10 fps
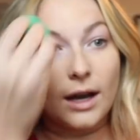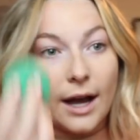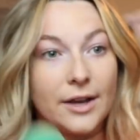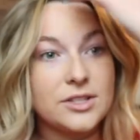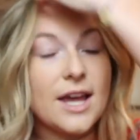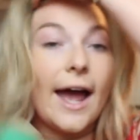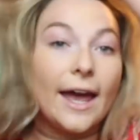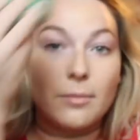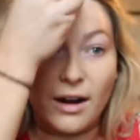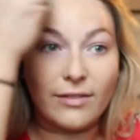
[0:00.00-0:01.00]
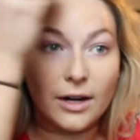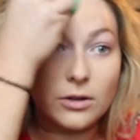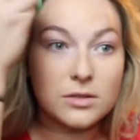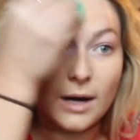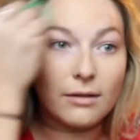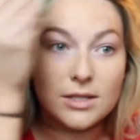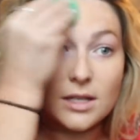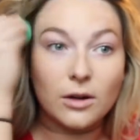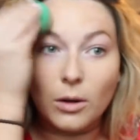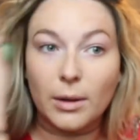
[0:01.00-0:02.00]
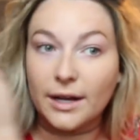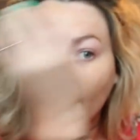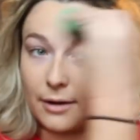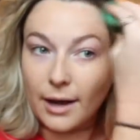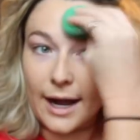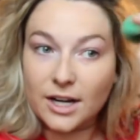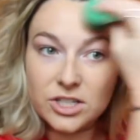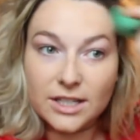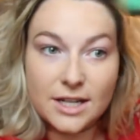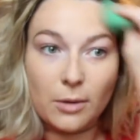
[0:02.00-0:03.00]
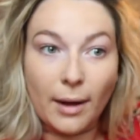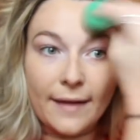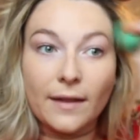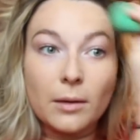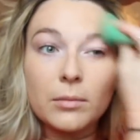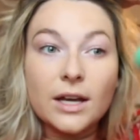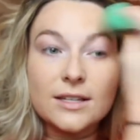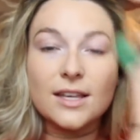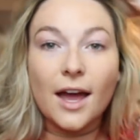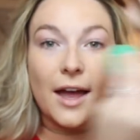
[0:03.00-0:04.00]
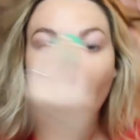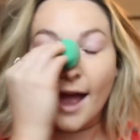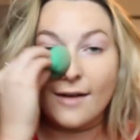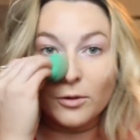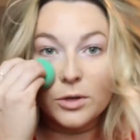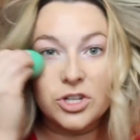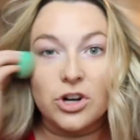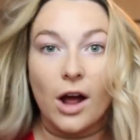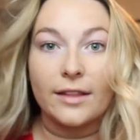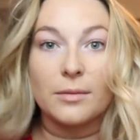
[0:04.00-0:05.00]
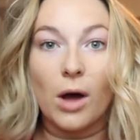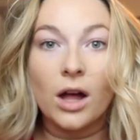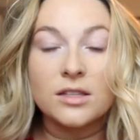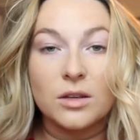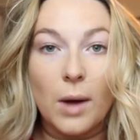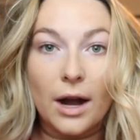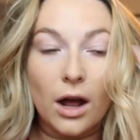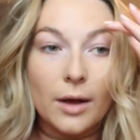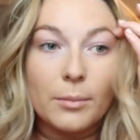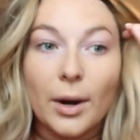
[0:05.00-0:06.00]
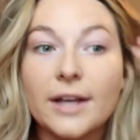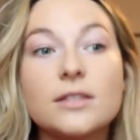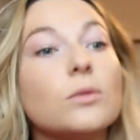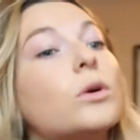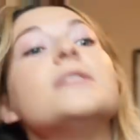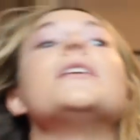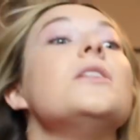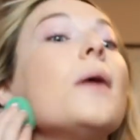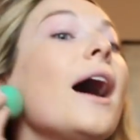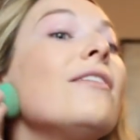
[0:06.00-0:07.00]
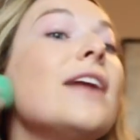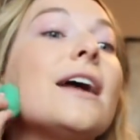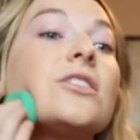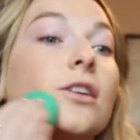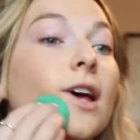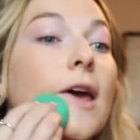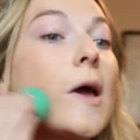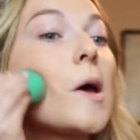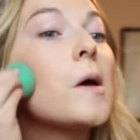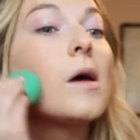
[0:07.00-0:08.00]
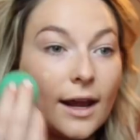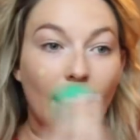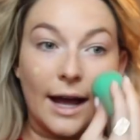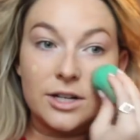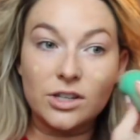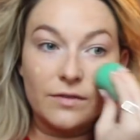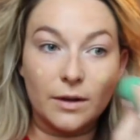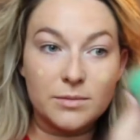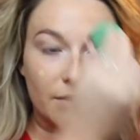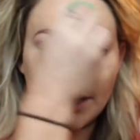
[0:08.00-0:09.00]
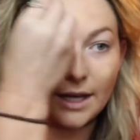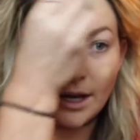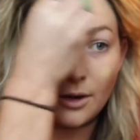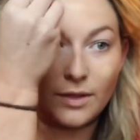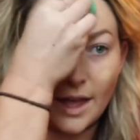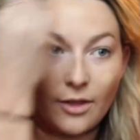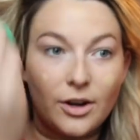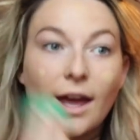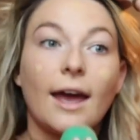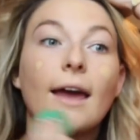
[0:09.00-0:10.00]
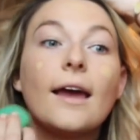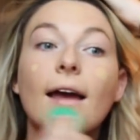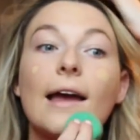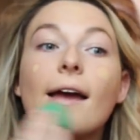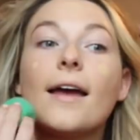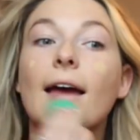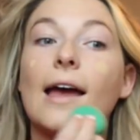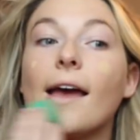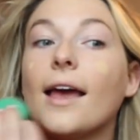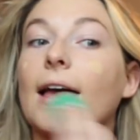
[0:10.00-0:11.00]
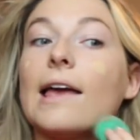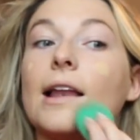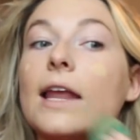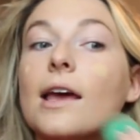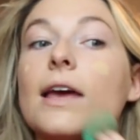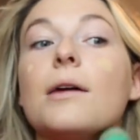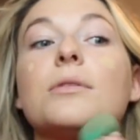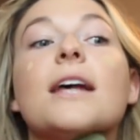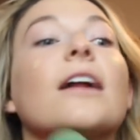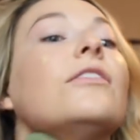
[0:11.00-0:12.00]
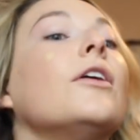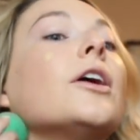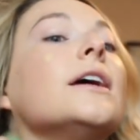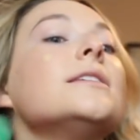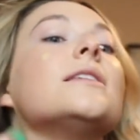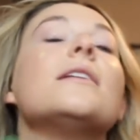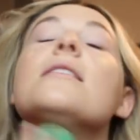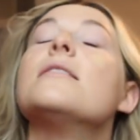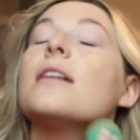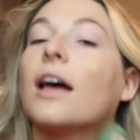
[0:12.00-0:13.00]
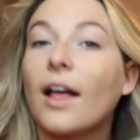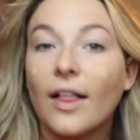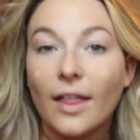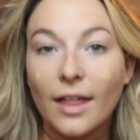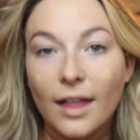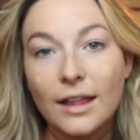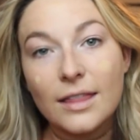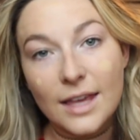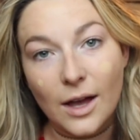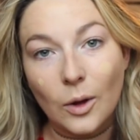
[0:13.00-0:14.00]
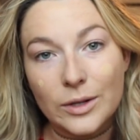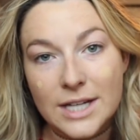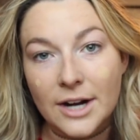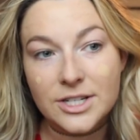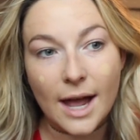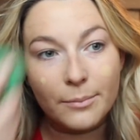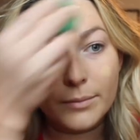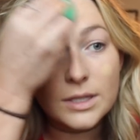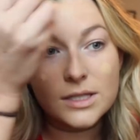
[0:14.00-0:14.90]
I used to hate my freckles when I was little, but now I actually don't mind them because everyone's drawing them on, so why not embrace the ones that you have naturally? And I actually filmed a video the other day, and it was out of focus the whole entire time.